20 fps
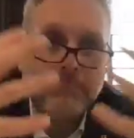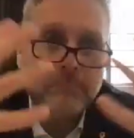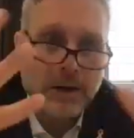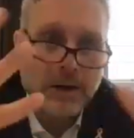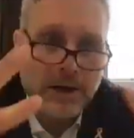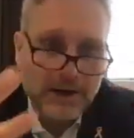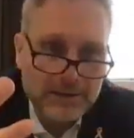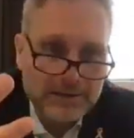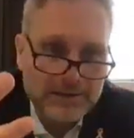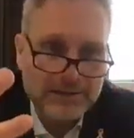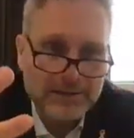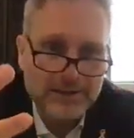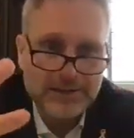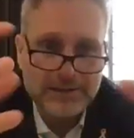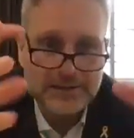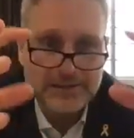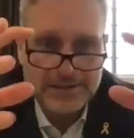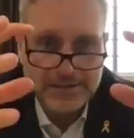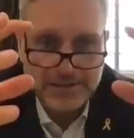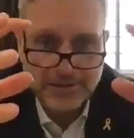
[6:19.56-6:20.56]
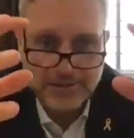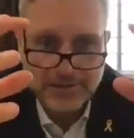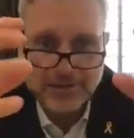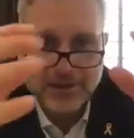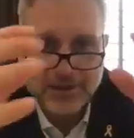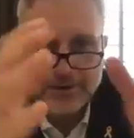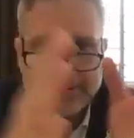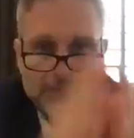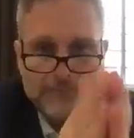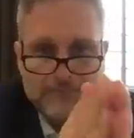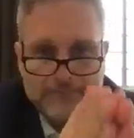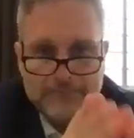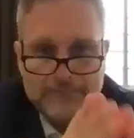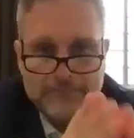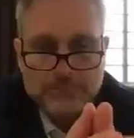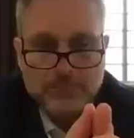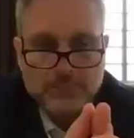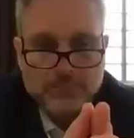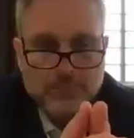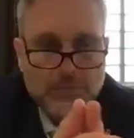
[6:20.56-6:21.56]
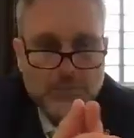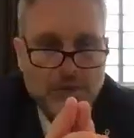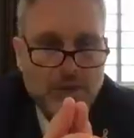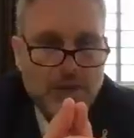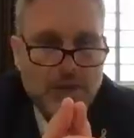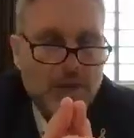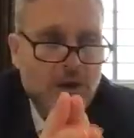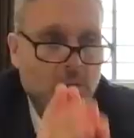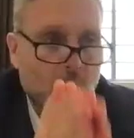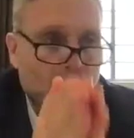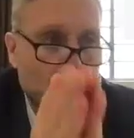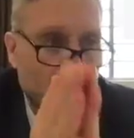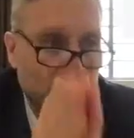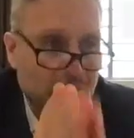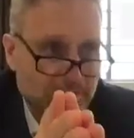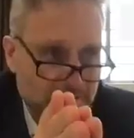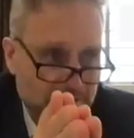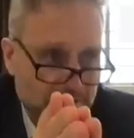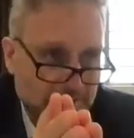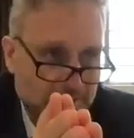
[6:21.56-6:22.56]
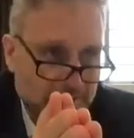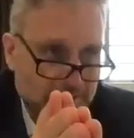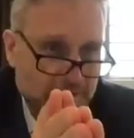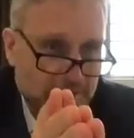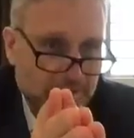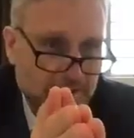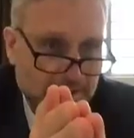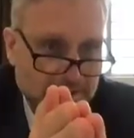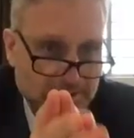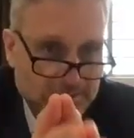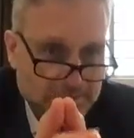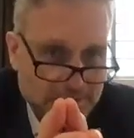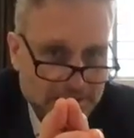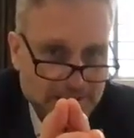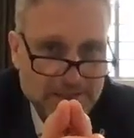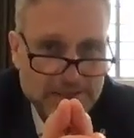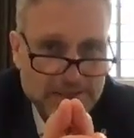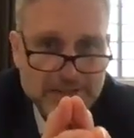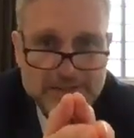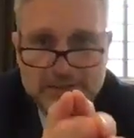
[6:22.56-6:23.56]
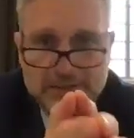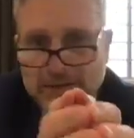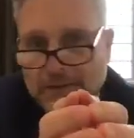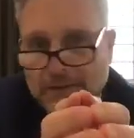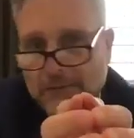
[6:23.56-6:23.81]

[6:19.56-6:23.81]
but it's different. What does it mean? It means